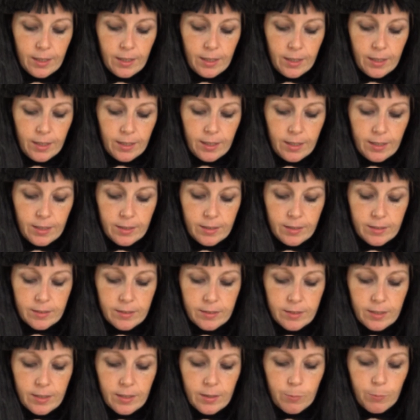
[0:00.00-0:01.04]
and
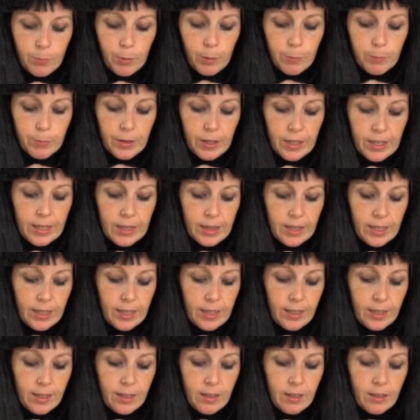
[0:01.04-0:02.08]
pop that in
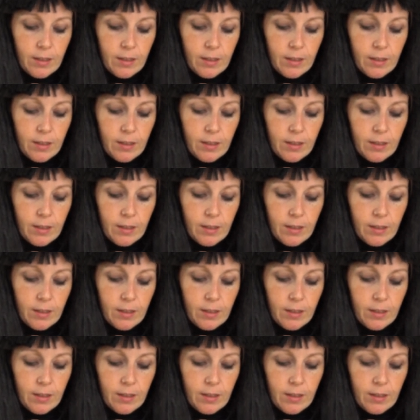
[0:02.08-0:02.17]
there.